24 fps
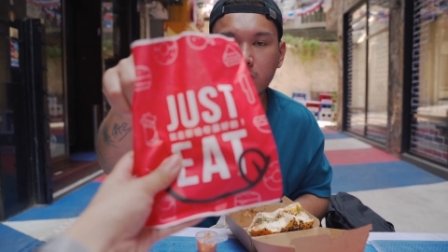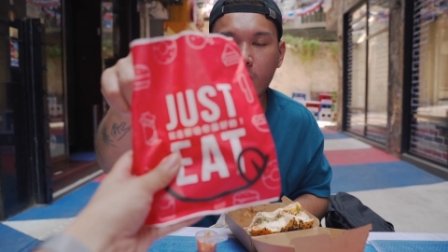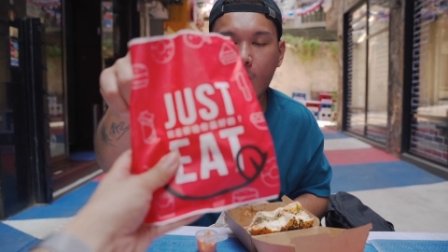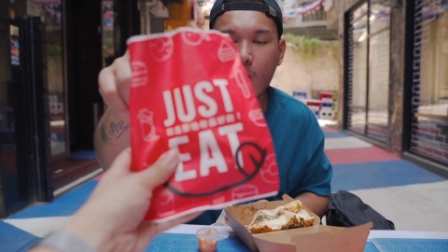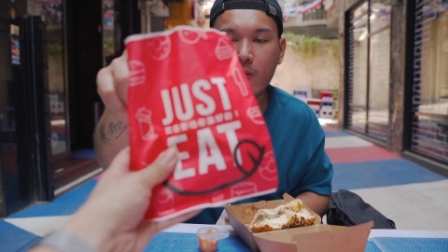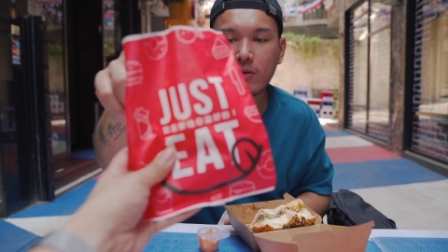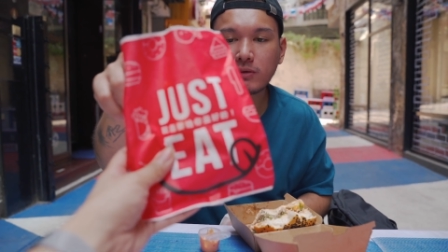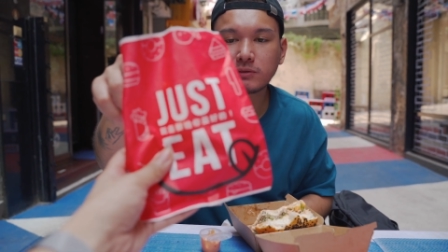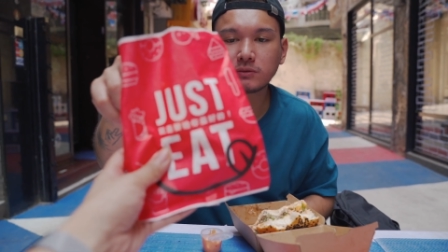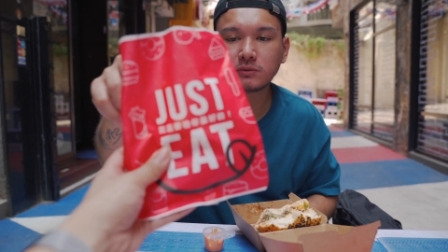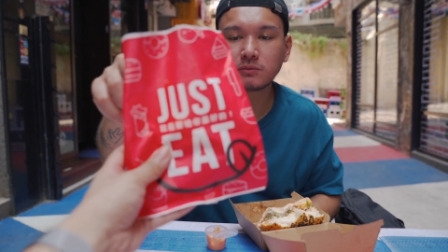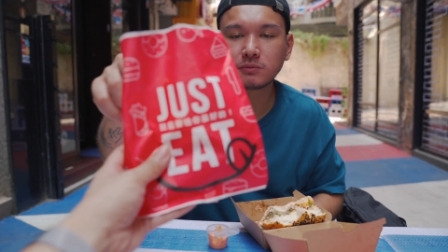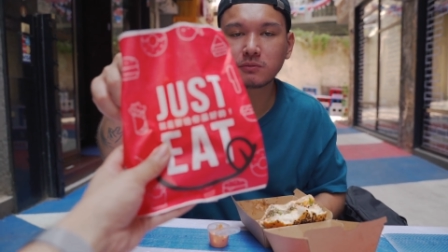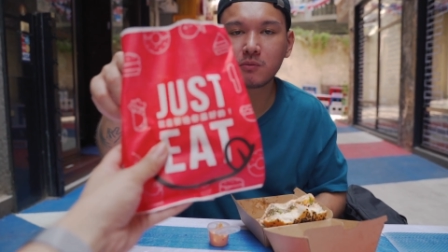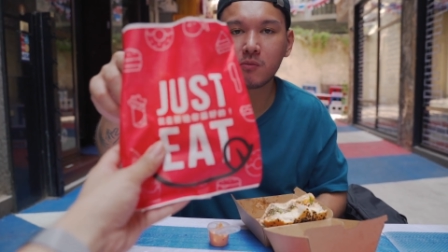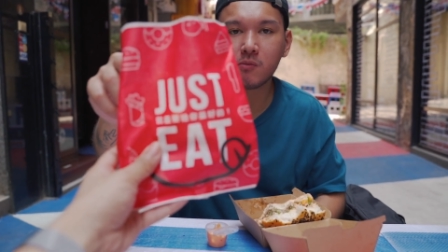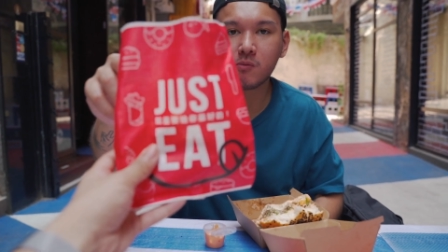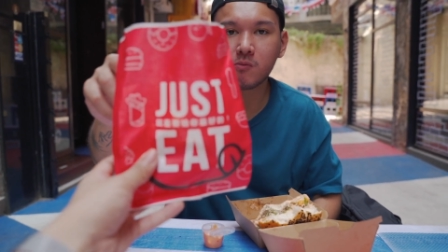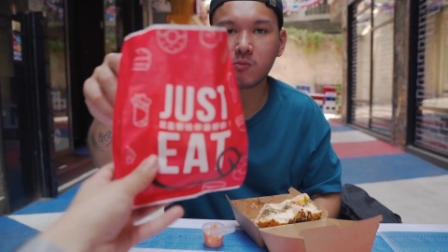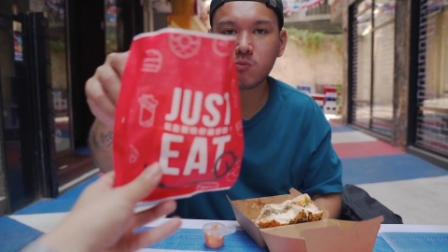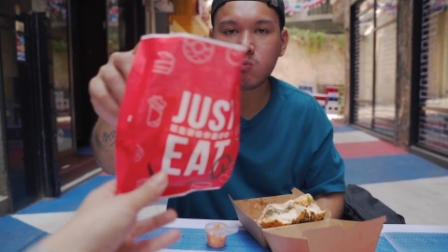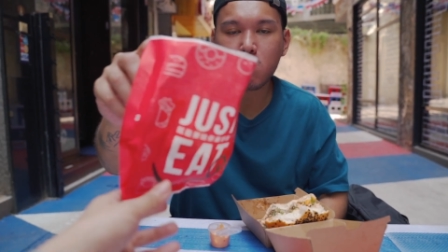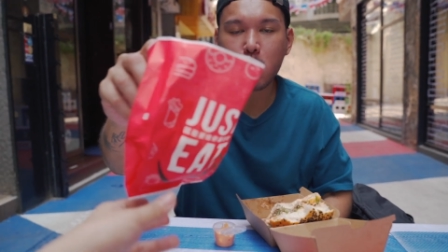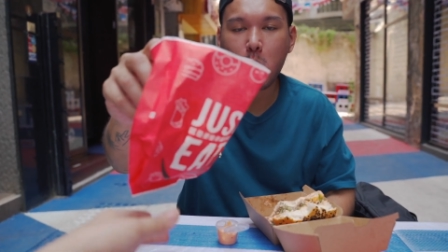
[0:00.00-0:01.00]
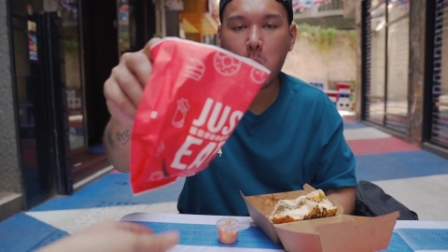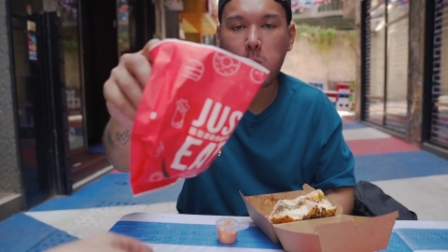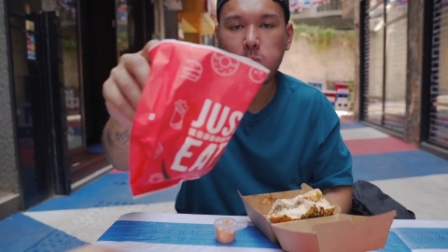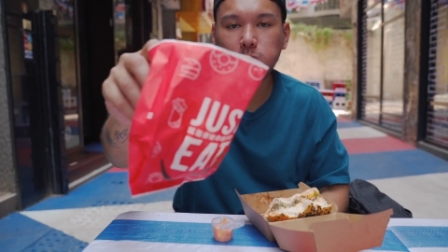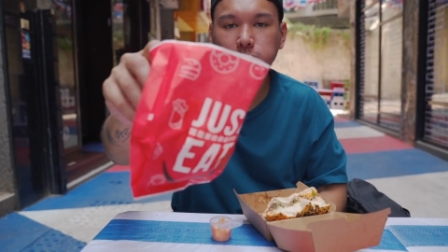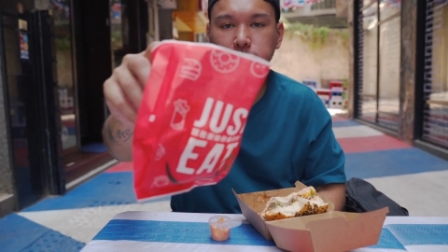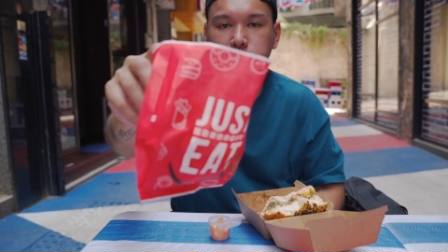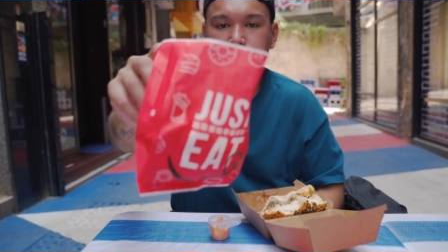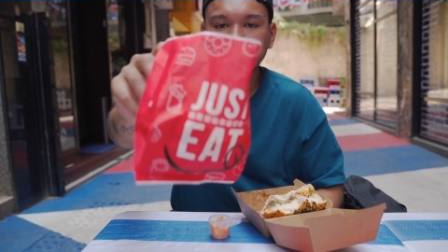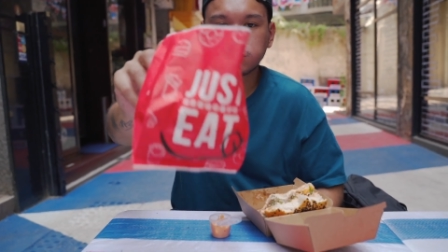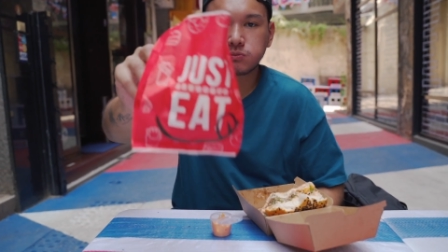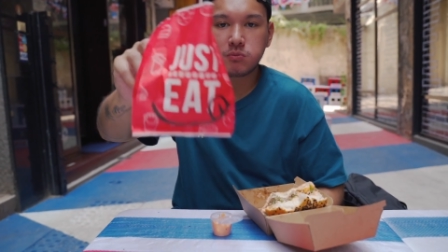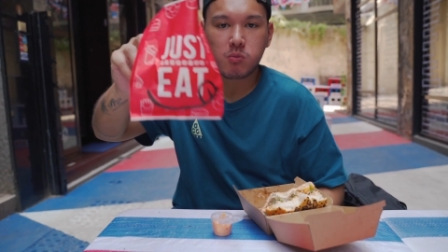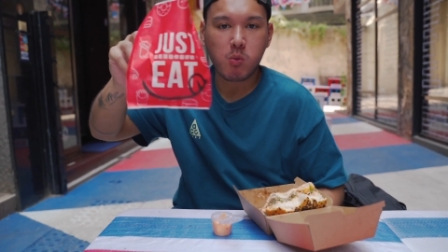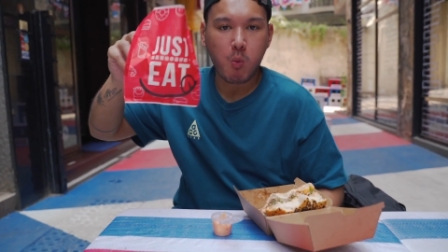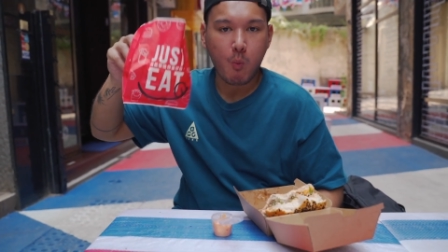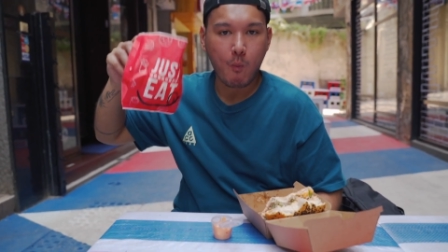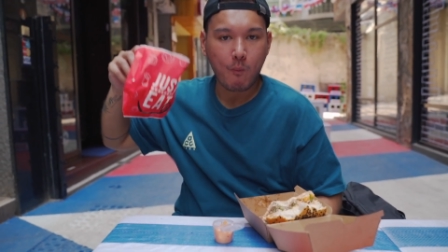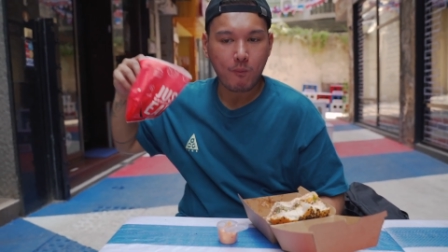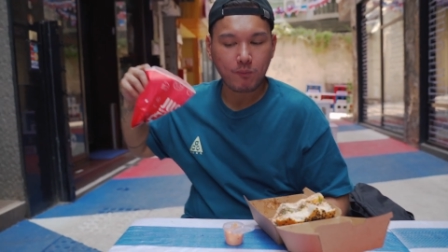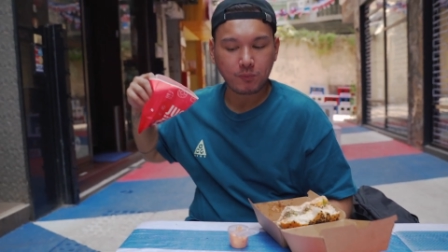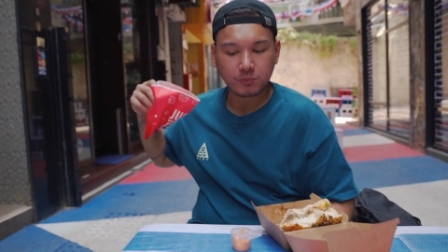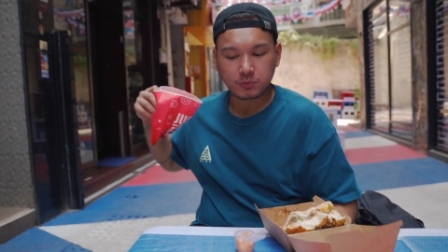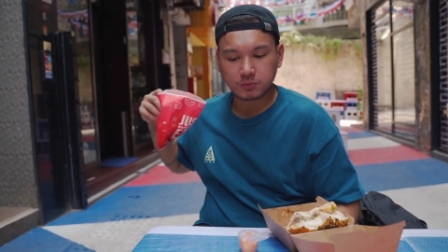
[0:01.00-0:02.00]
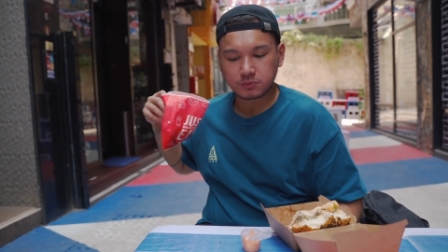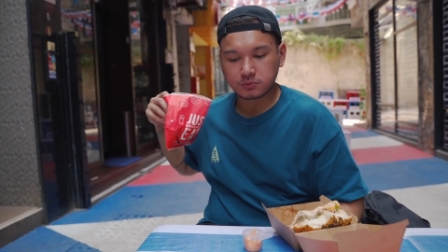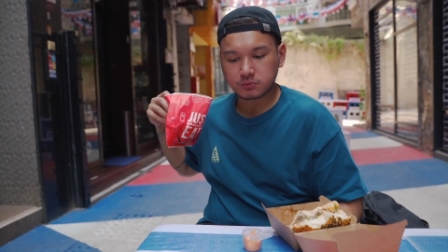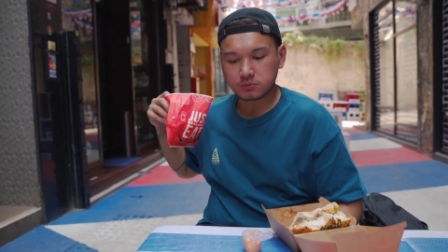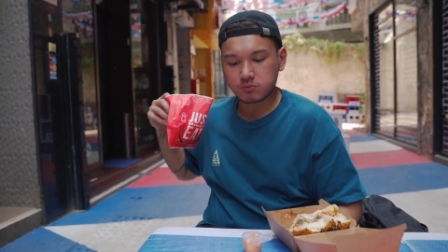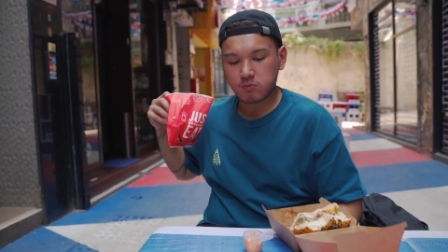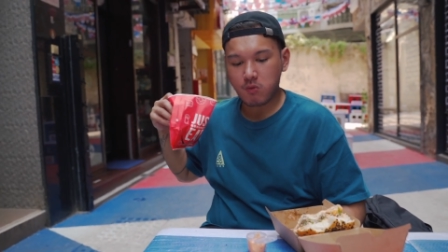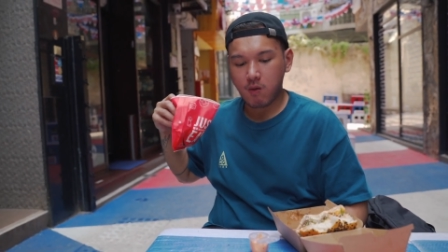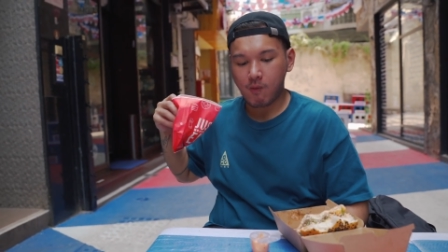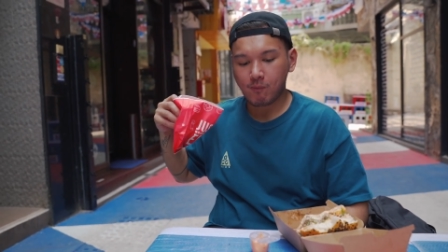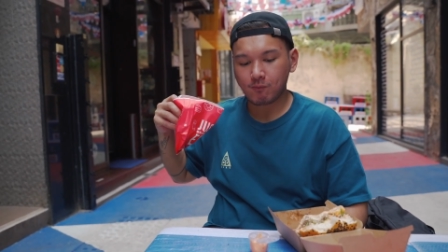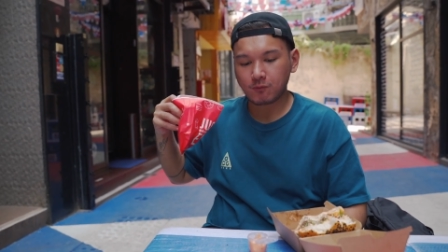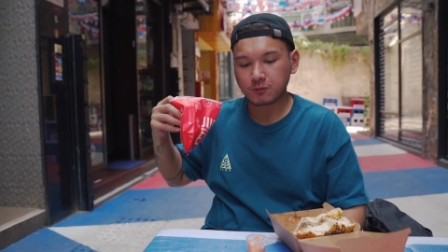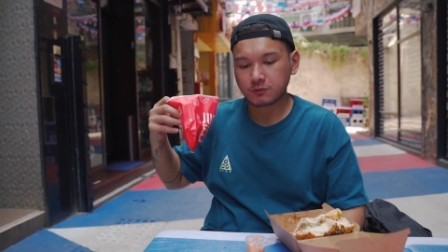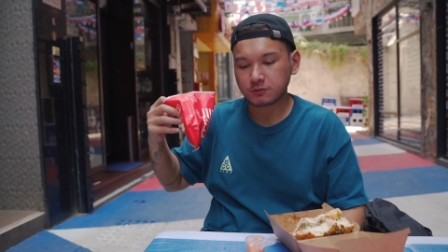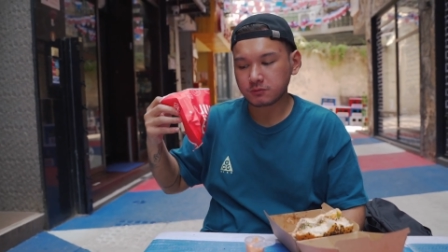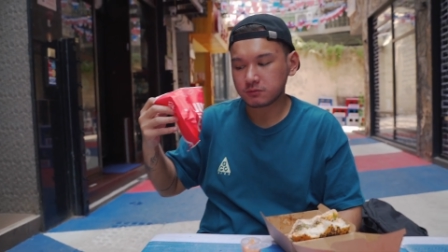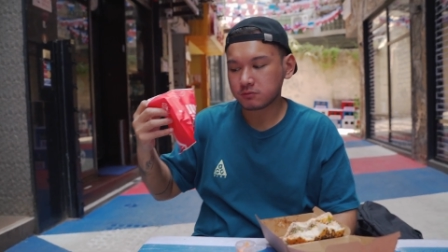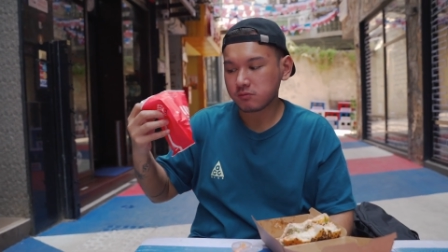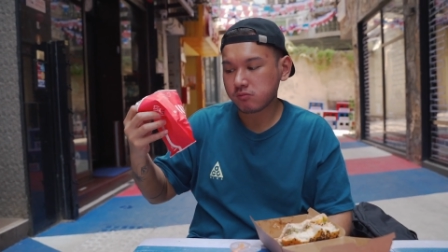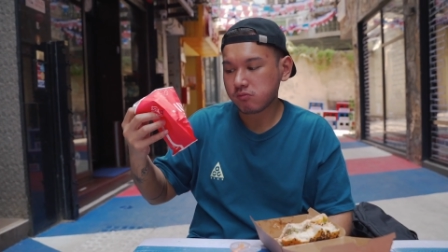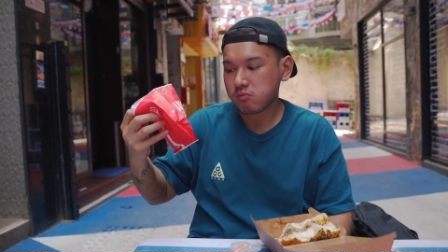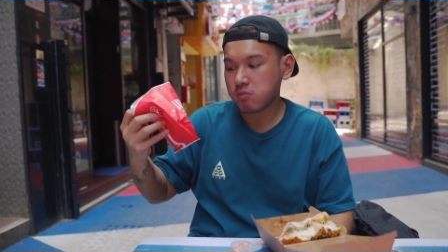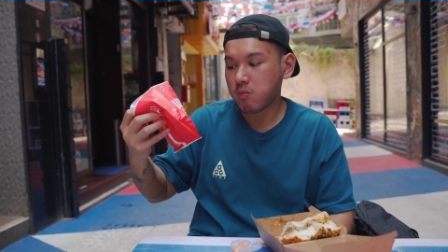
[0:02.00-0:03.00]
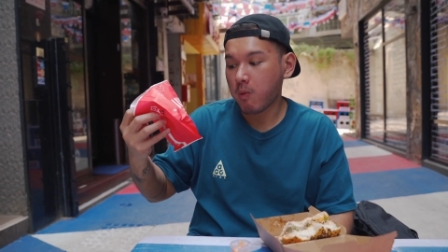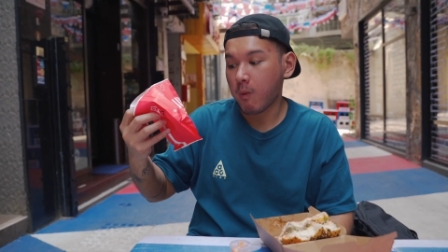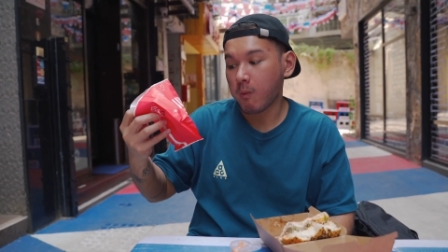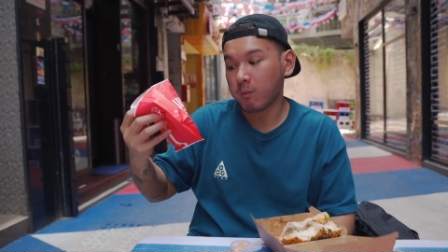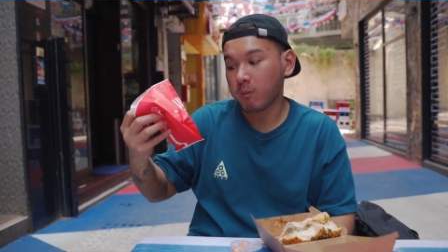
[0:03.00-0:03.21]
okay? Just eat. Don't complain, just eat.